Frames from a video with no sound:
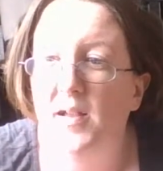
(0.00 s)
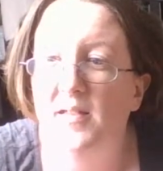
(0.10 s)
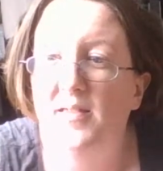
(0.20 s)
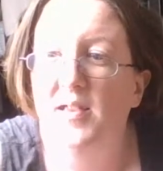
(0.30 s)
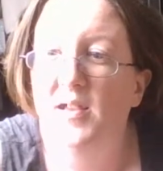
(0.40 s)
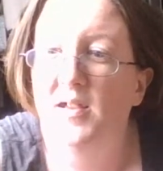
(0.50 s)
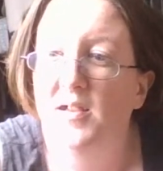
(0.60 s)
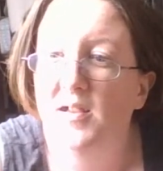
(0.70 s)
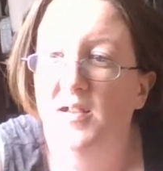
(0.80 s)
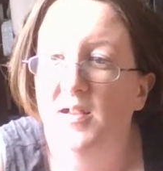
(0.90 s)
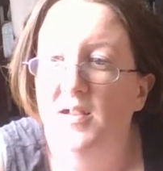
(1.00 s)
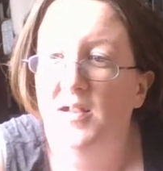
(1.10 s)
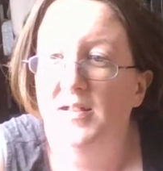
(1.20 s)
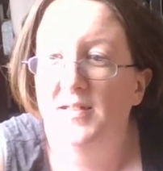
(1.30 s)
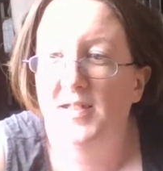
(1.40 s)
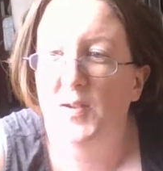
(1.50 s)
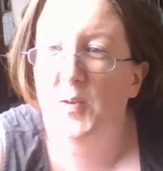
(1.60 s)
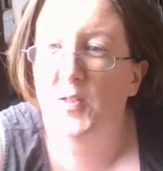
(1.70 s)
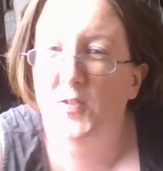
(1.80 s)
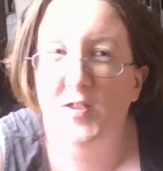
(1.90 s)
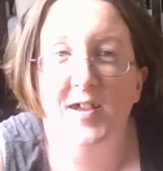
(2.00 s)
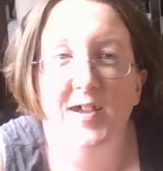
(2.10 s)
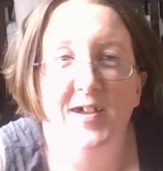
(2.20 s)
us to get one of those.